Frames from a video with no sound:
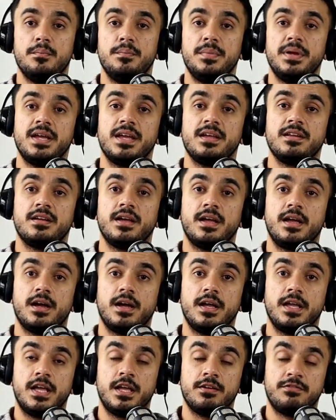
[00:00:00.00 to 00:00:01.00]
Me and
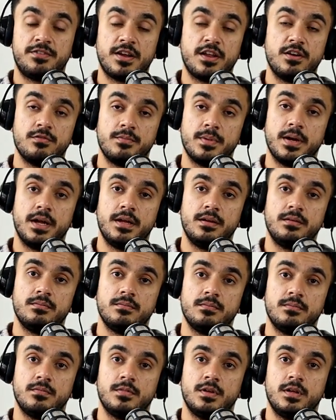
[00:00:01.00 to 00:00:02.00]
a friend of mine,
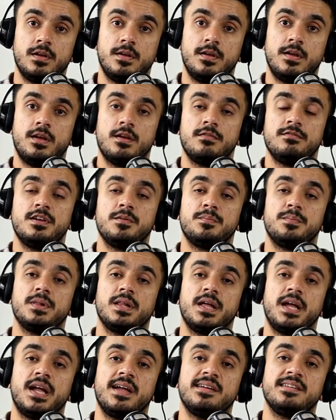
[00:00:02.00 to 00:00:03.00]
we
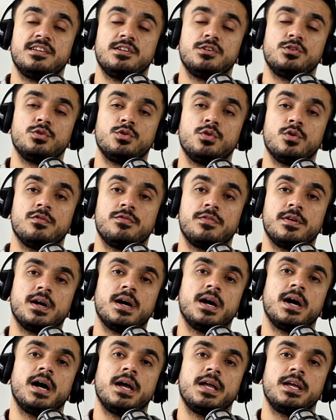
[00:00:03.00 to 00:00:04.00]
planned to go for
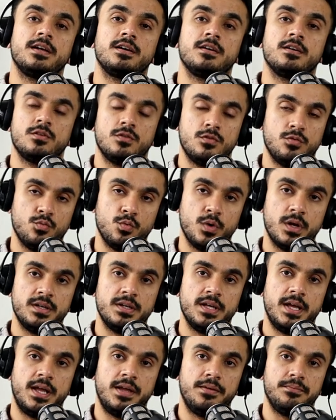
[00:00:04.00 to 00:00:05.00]
a hike
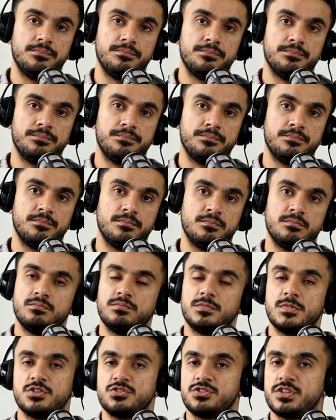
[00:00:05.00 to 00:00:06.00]
one day.
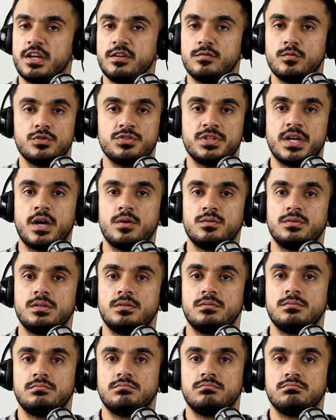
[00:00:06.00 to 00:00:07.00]
The sun was out.